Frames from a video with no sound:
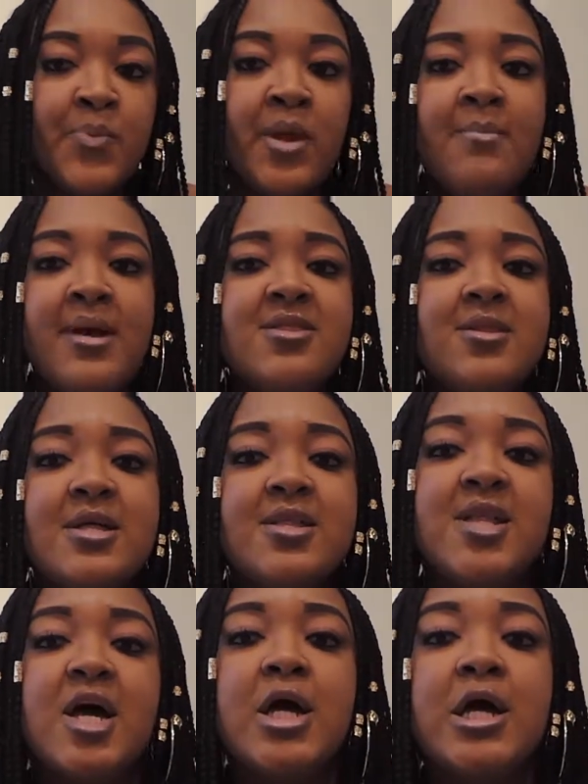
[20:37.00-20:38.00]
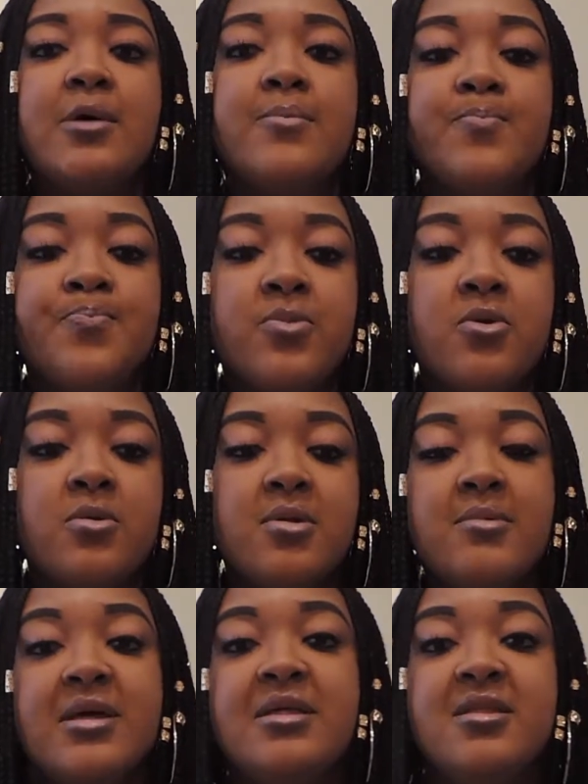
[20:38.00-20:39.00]
And basically stuck up
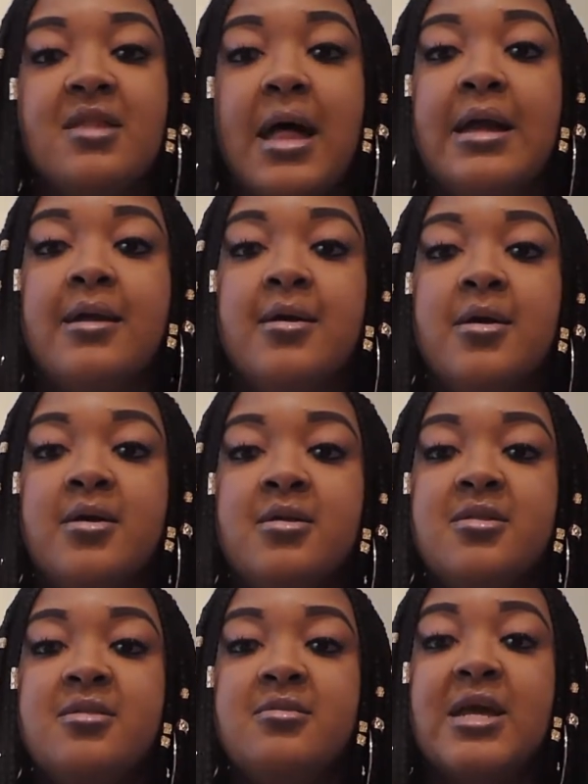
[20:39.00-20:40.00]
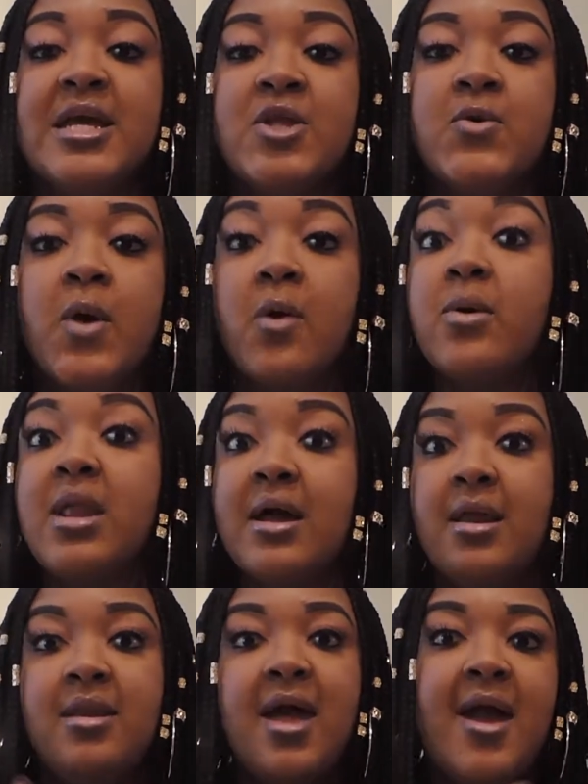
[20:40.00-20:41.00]
is like sticking you up with like
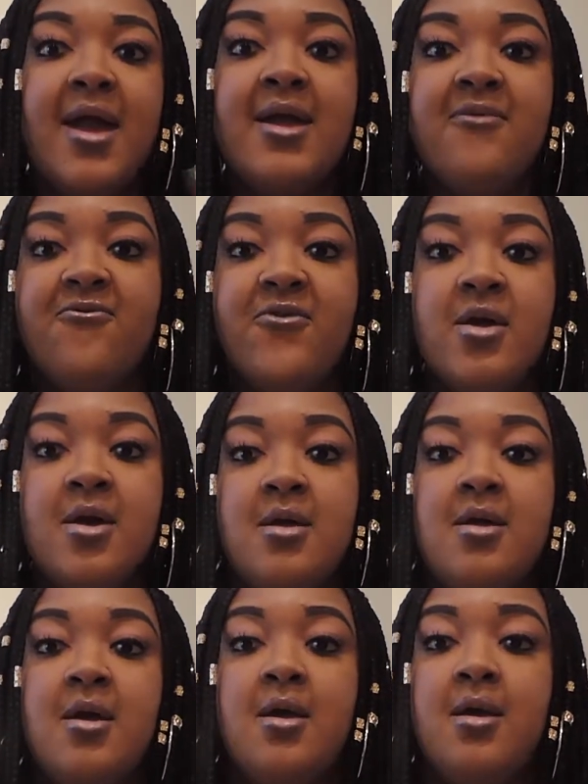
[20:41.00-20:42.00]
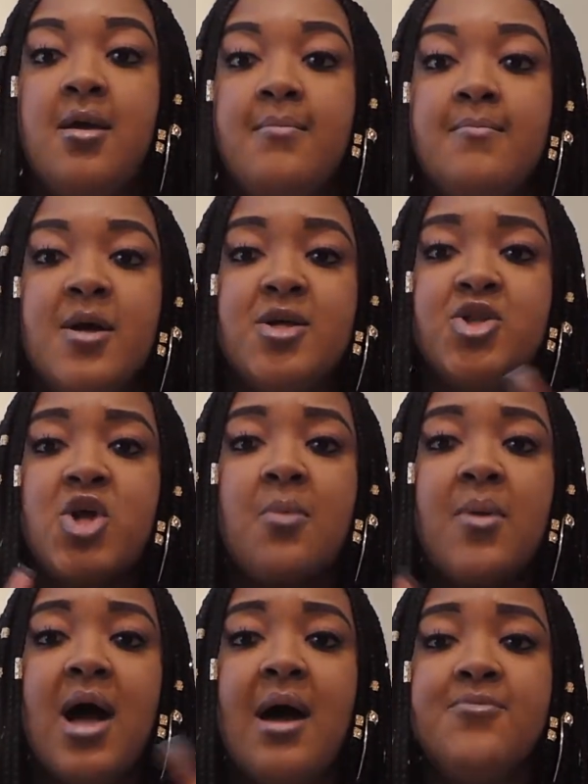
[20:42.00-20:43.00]
a knife, a
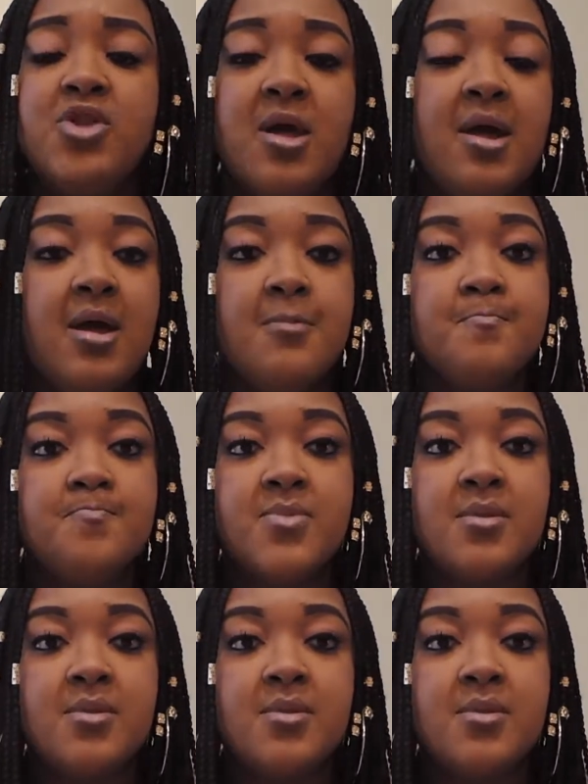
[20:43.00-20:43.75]
sharp object,